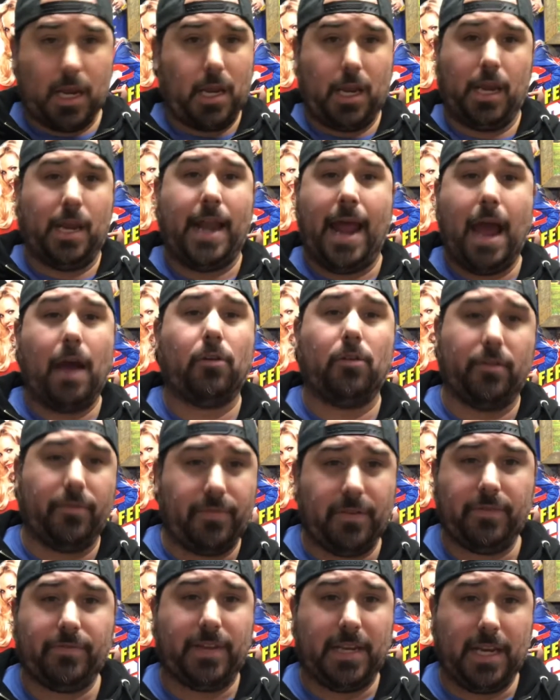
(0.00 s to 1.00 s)
an hour and
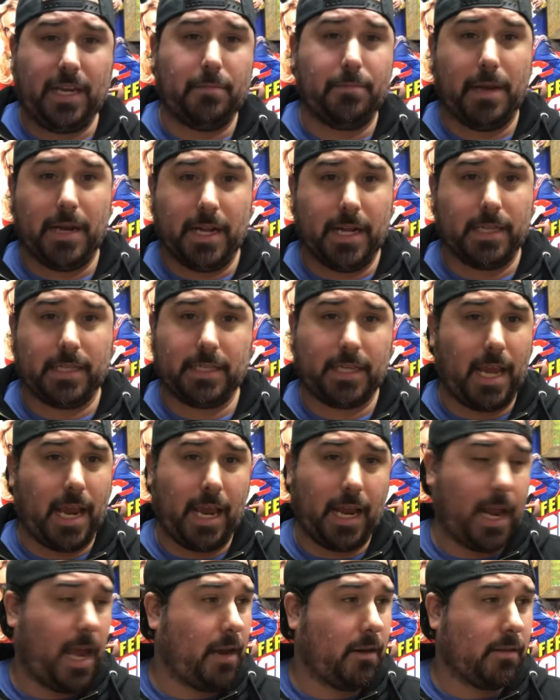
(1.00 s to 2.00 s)
15 minutes,
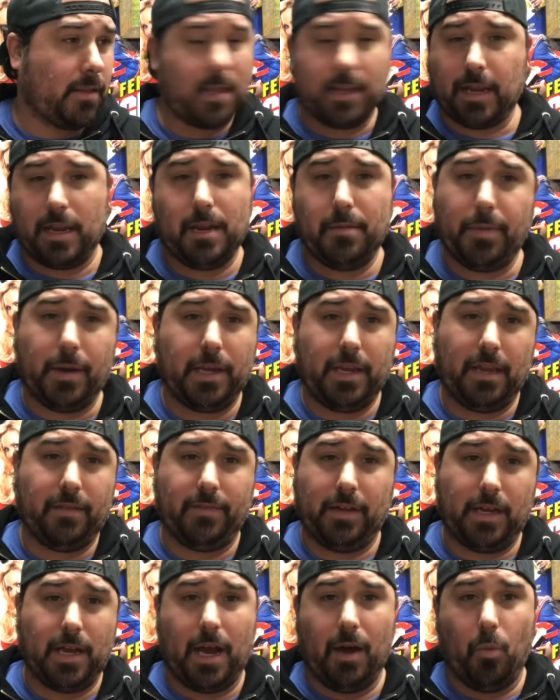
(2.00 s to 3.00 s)
and I don't think anybody
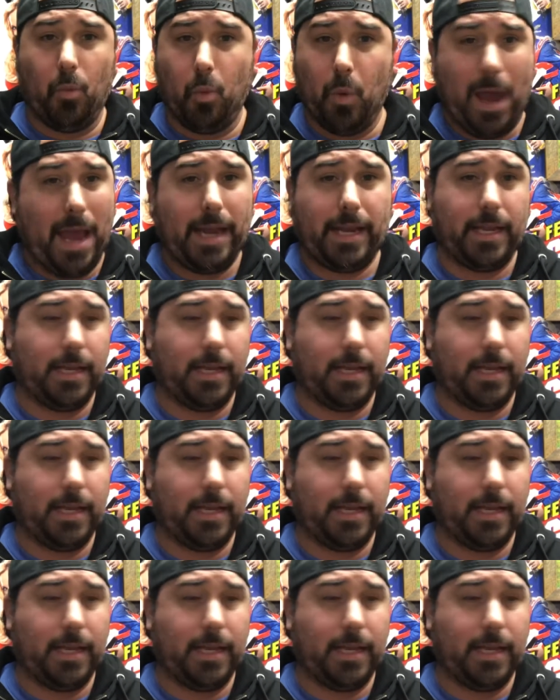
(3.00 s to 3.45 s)
even got wet